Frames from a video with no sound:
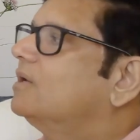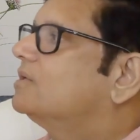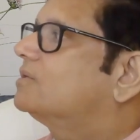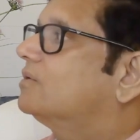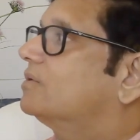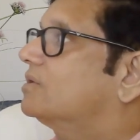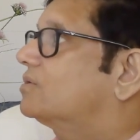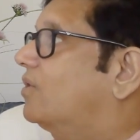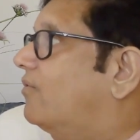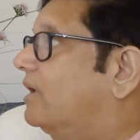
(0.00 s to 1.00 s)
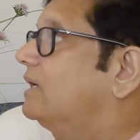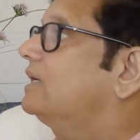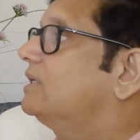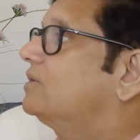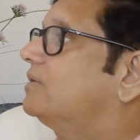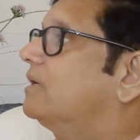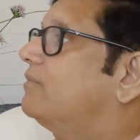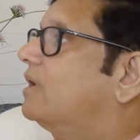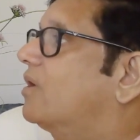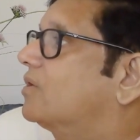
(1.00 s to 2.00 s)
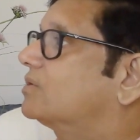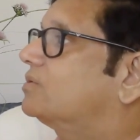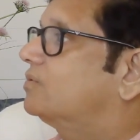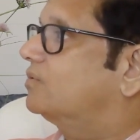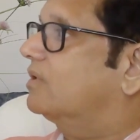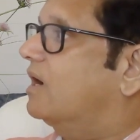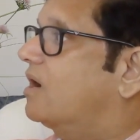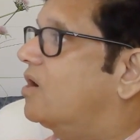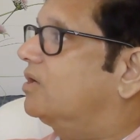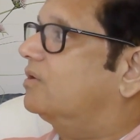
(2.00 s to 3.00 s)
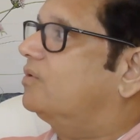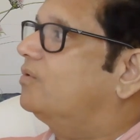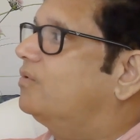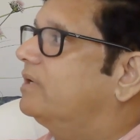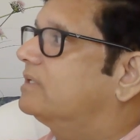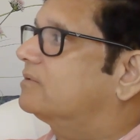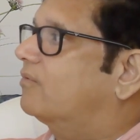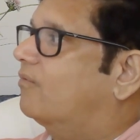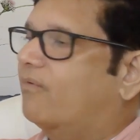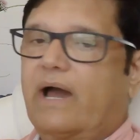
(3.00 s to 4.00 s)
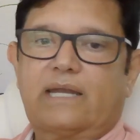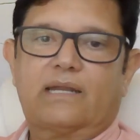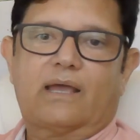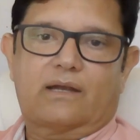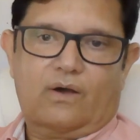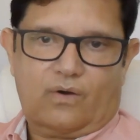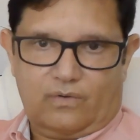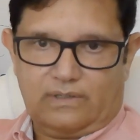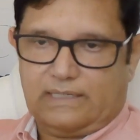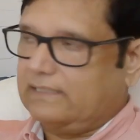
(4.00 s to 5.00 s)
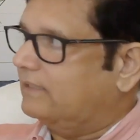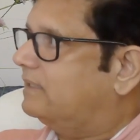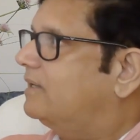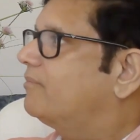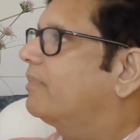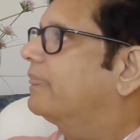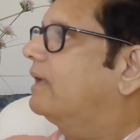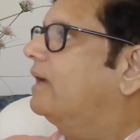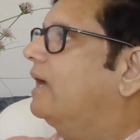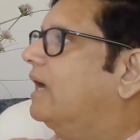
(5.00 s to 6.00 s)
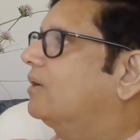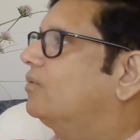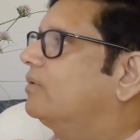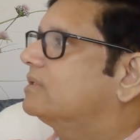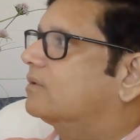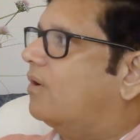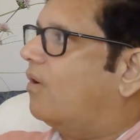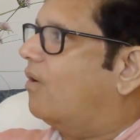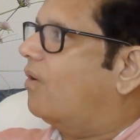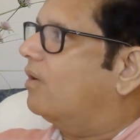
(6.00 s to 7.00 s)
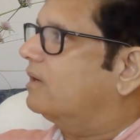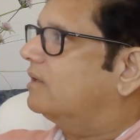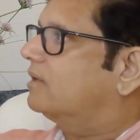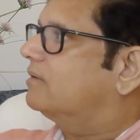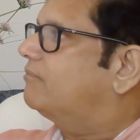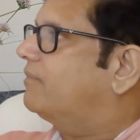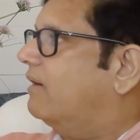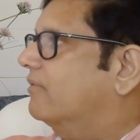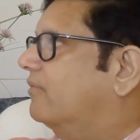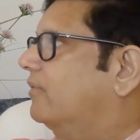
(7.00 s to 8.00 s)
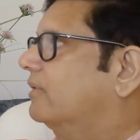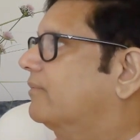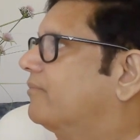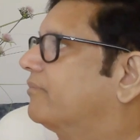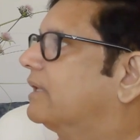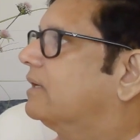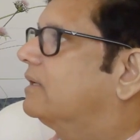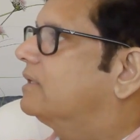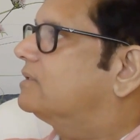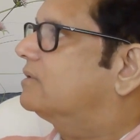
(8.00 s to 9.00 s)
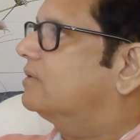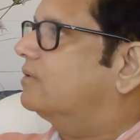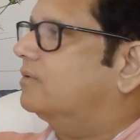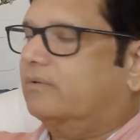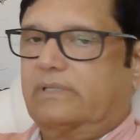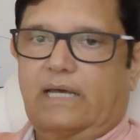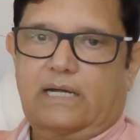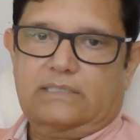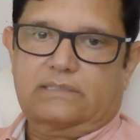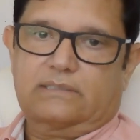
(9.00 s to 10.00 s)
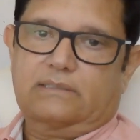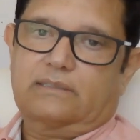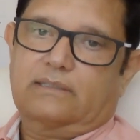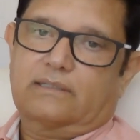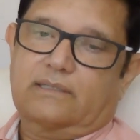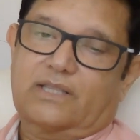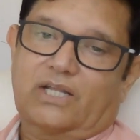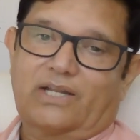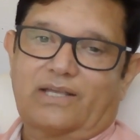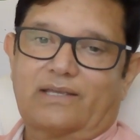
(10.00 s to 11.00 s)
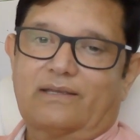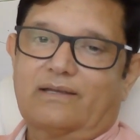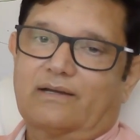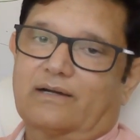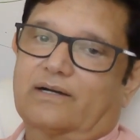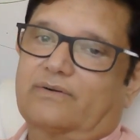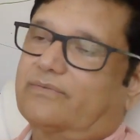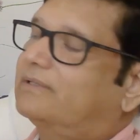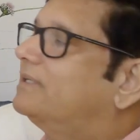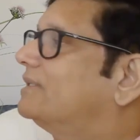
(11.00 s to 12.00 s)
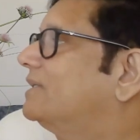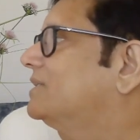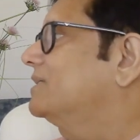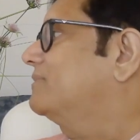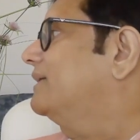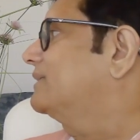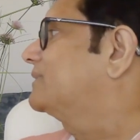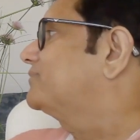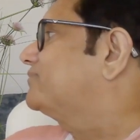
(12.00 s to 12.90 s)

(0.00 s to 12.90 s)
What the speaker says: So the sovereignty today belongs to God, who is one and only, and who is all powerful. So that's the day of the judgment.